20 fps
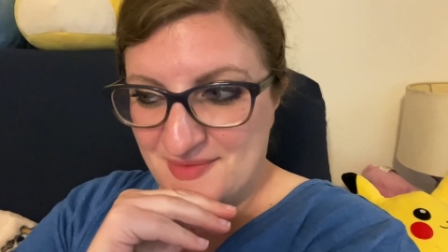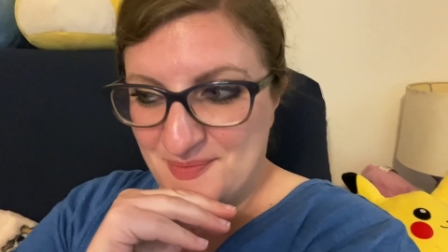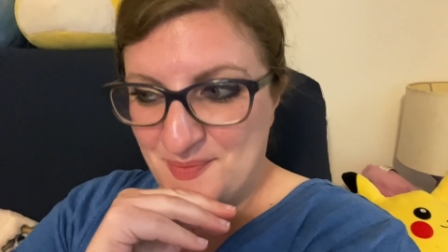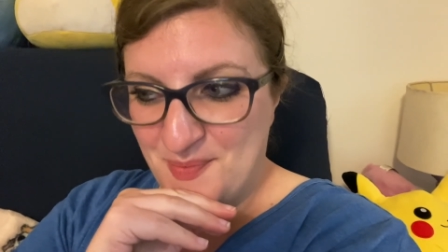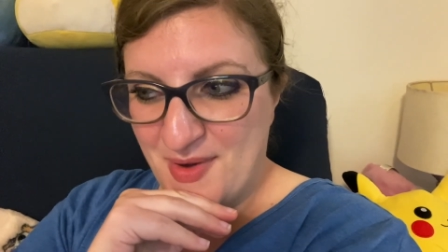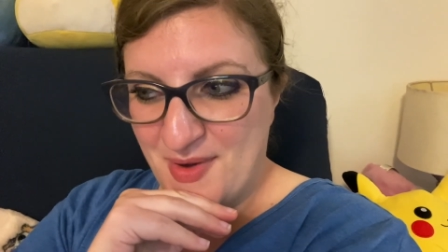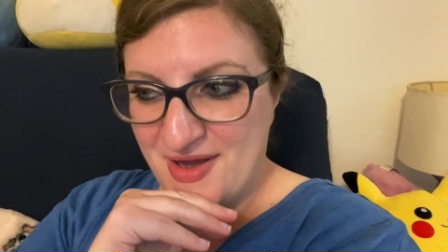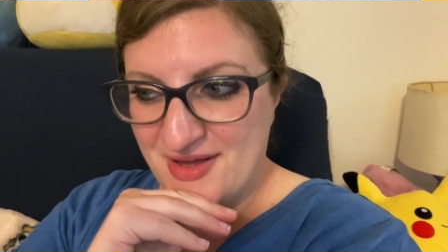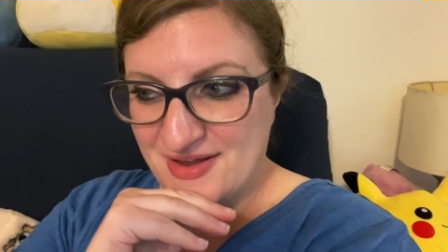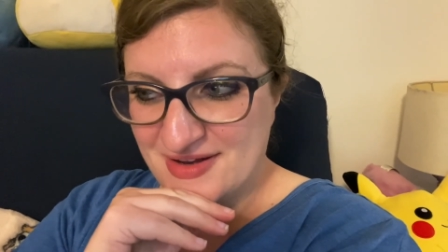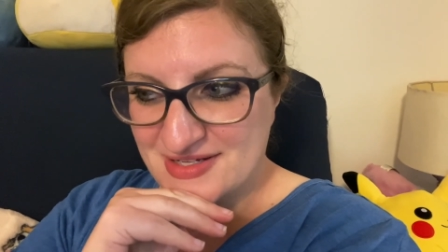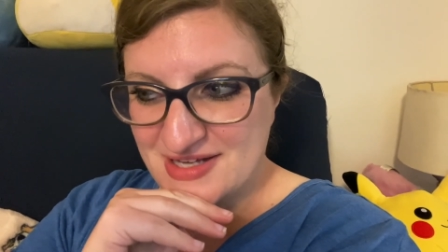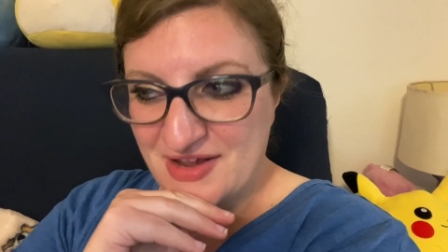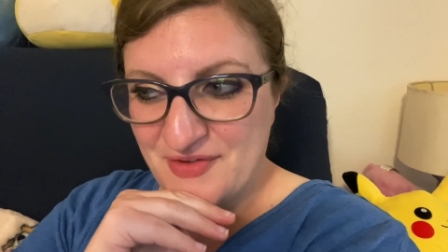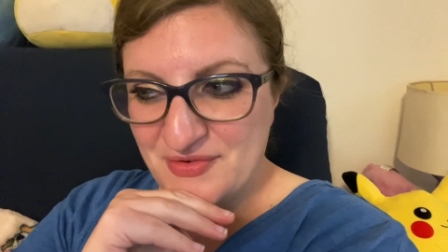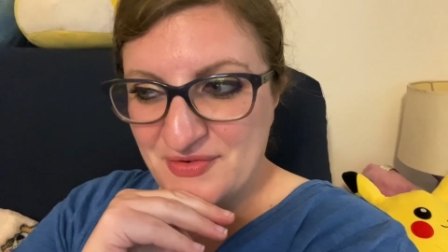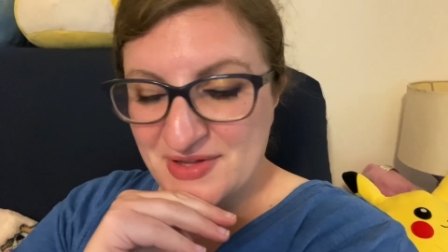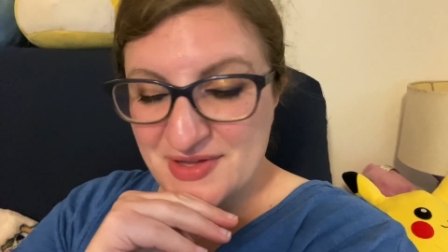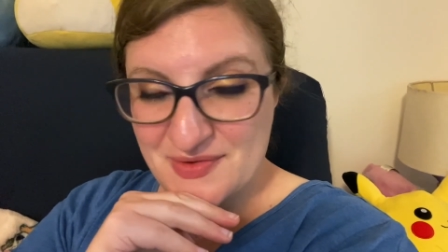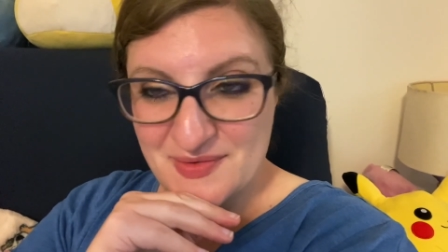but
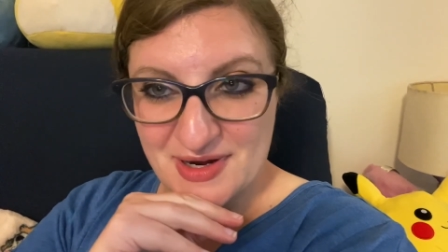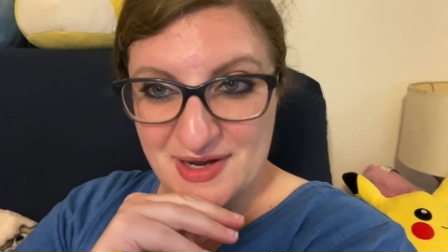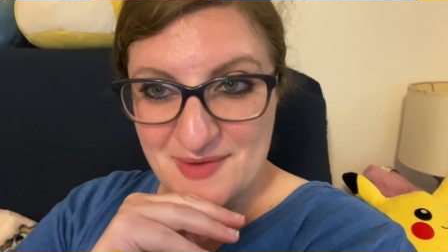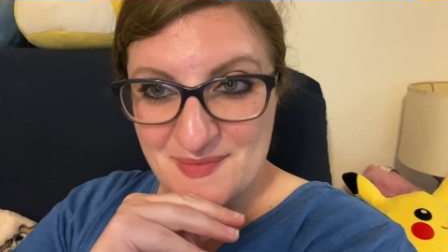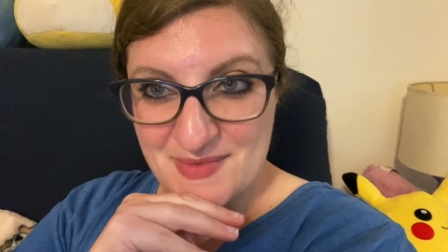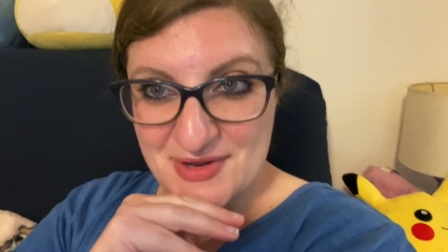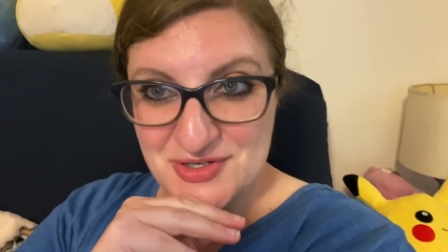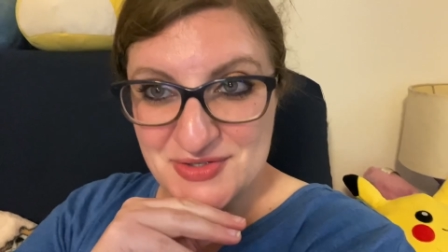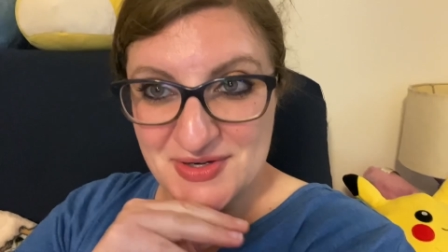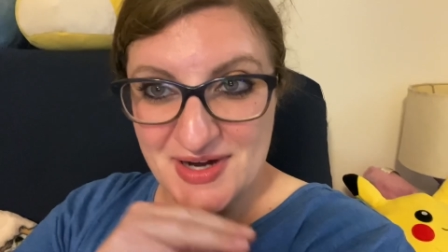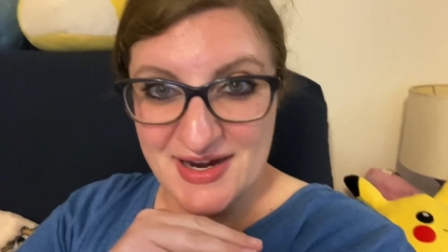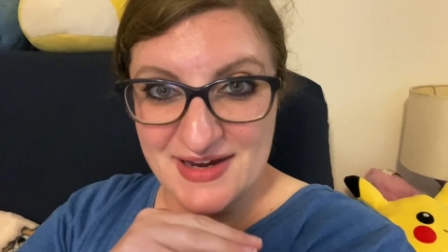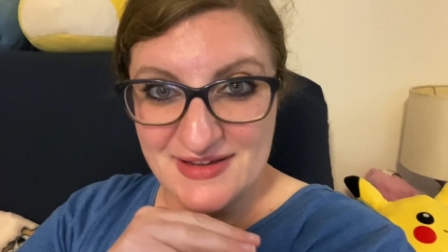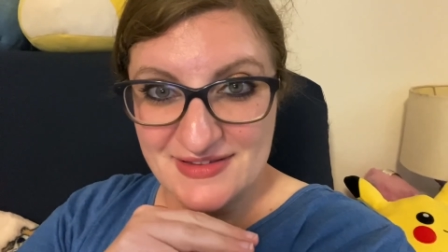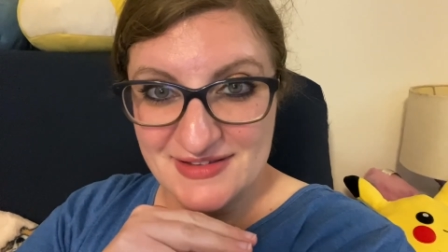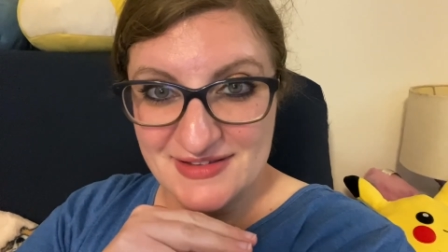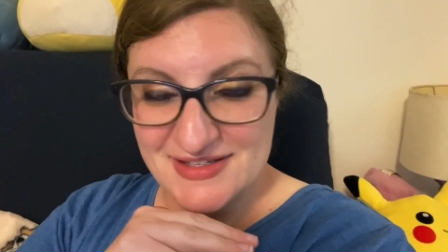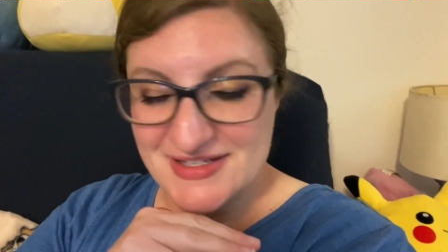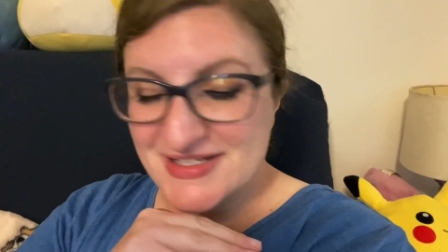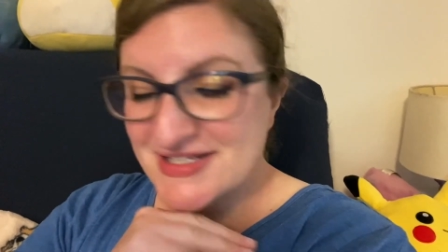definitely recommend
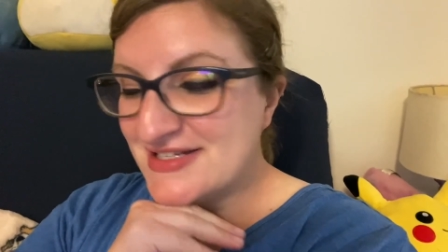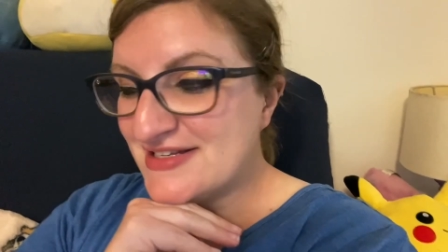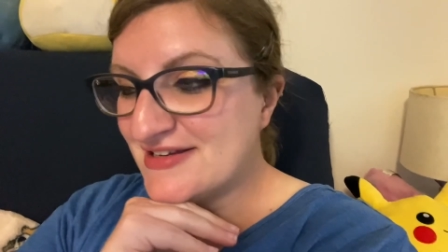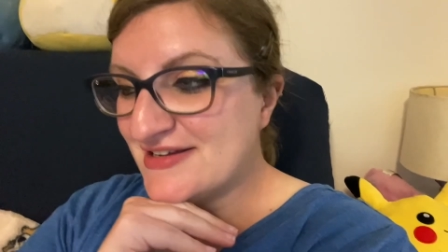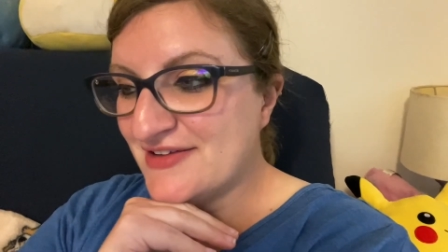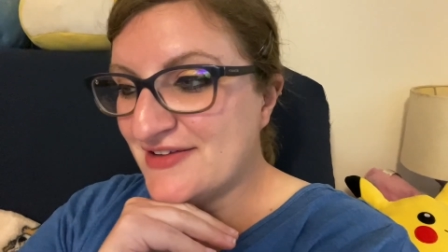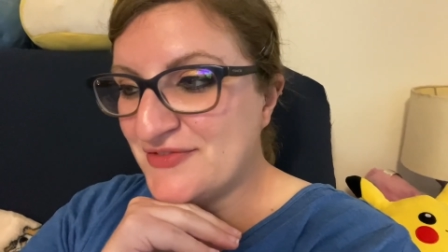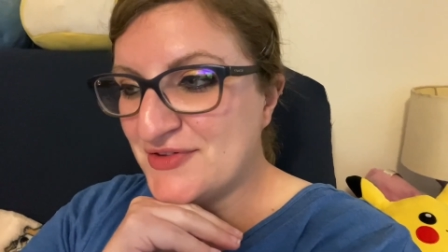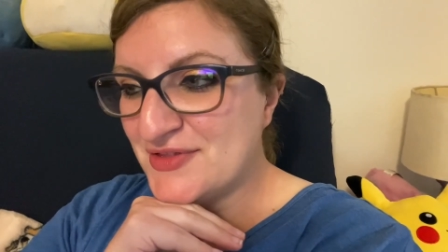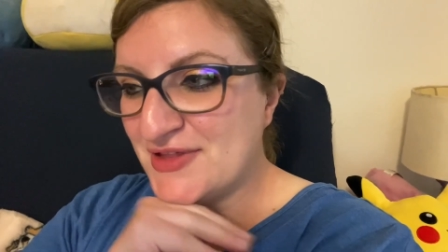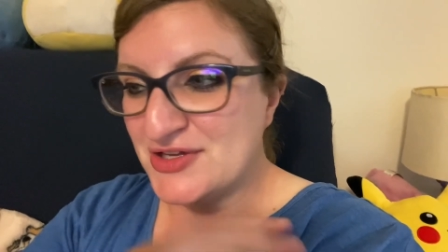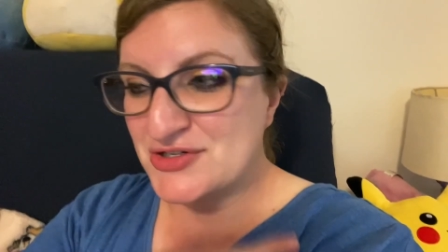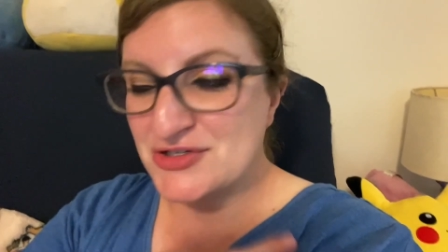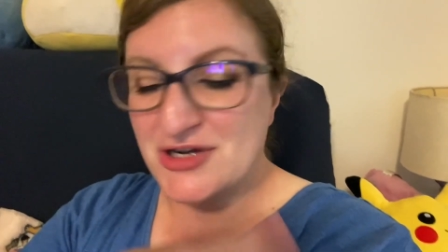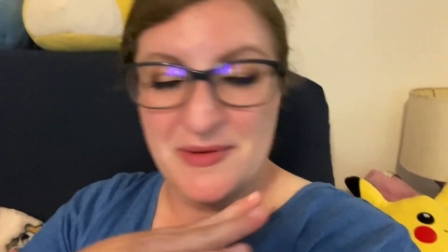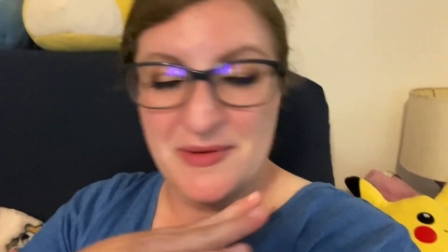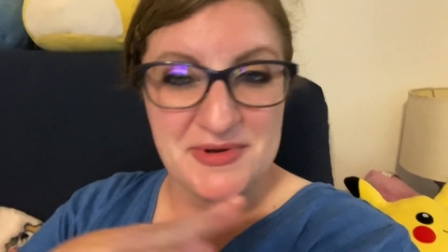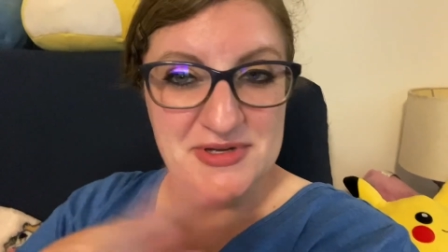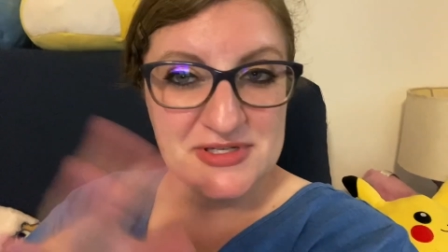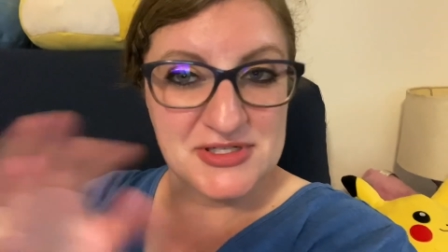trying this if you like
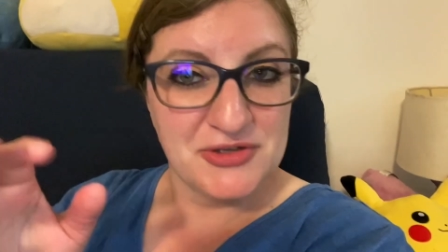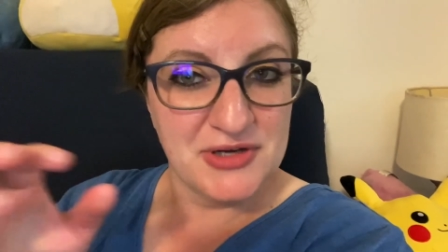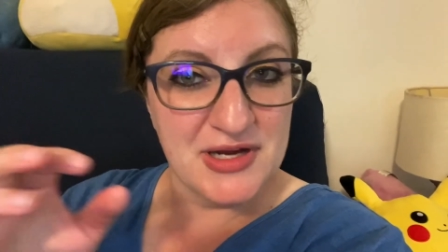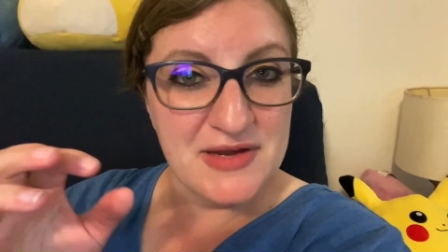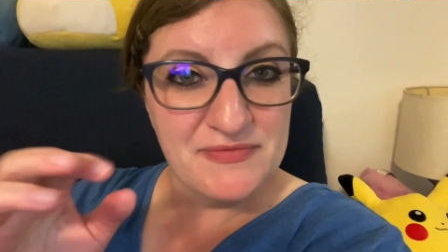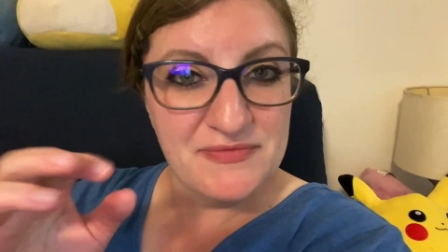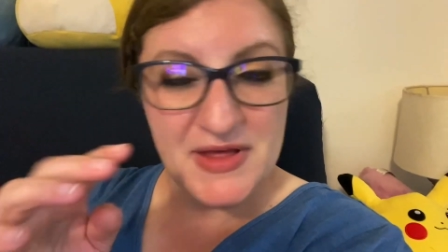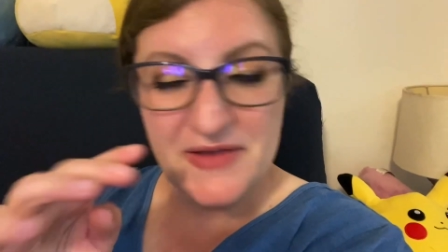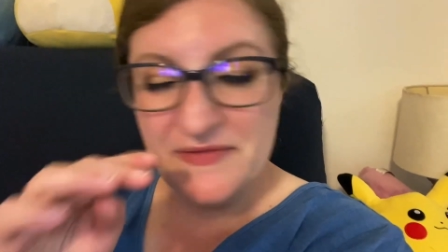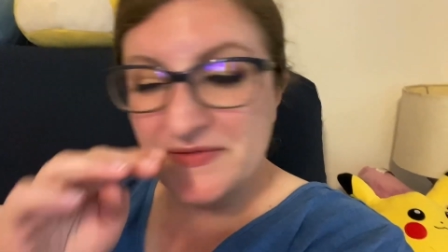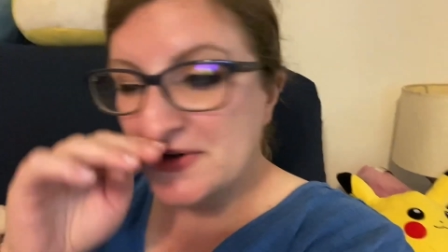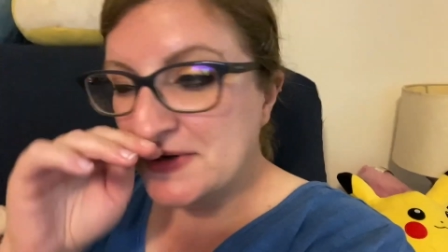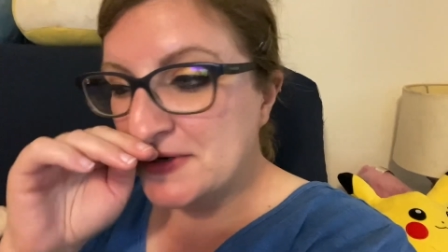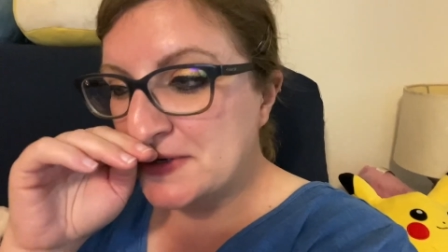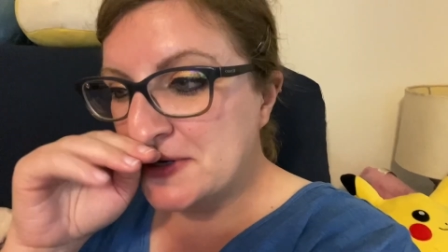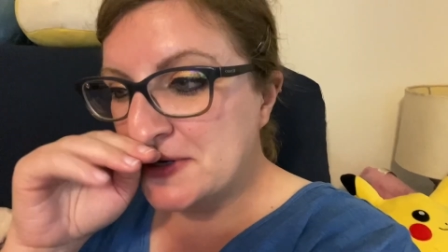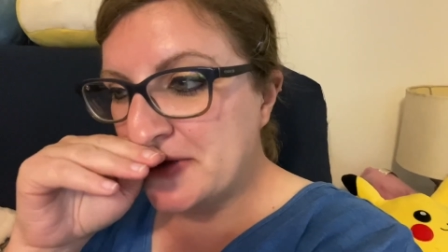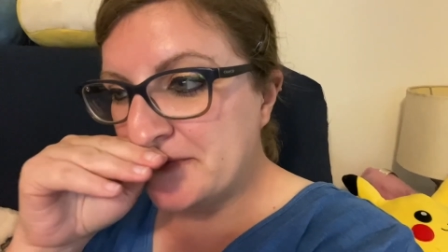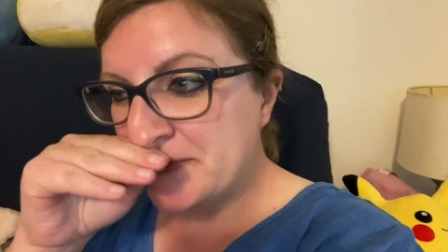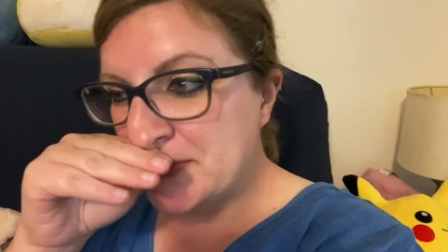strawberries and cream
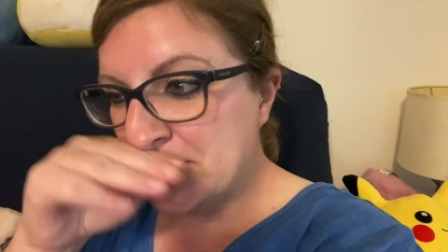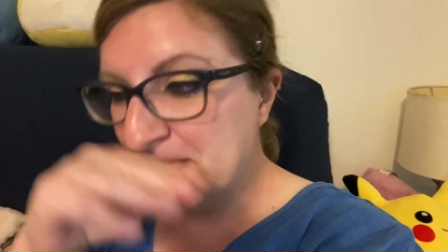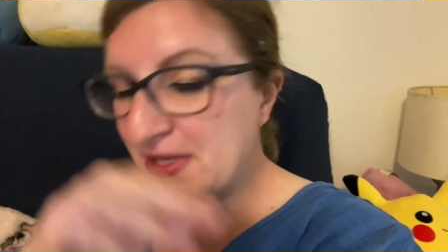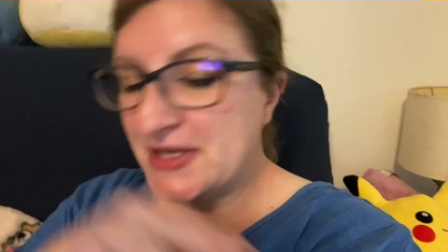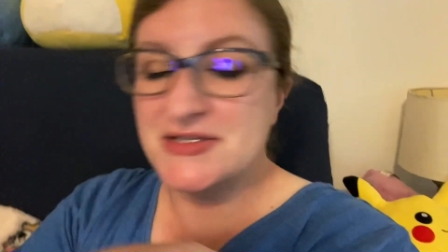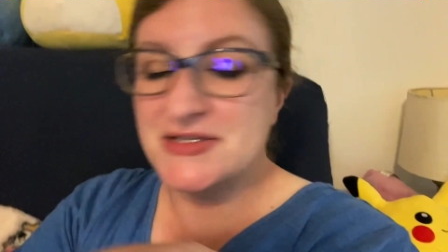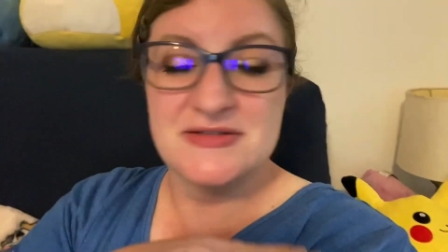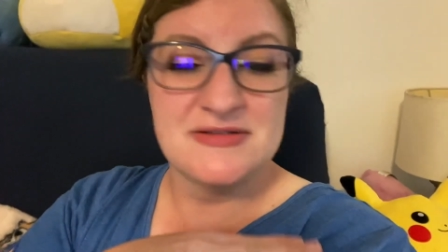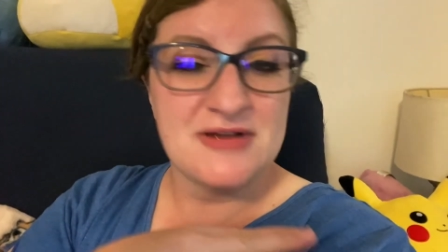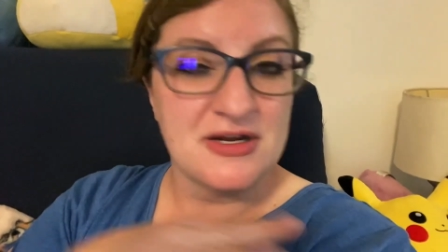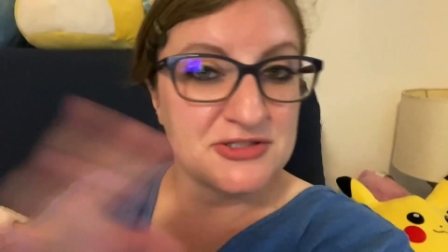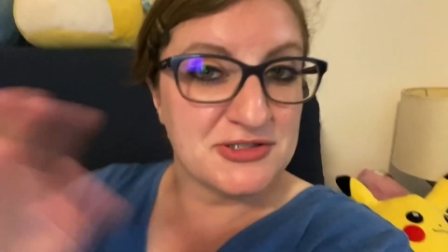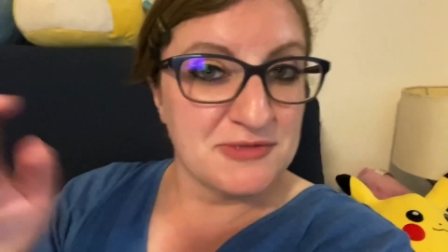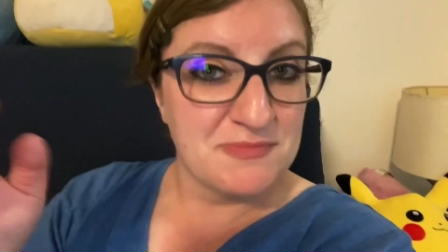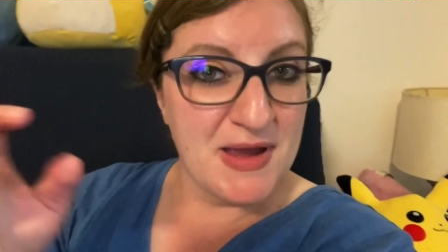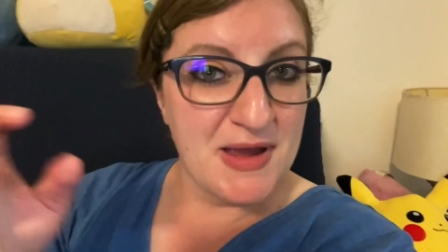flavor, if you like Dr.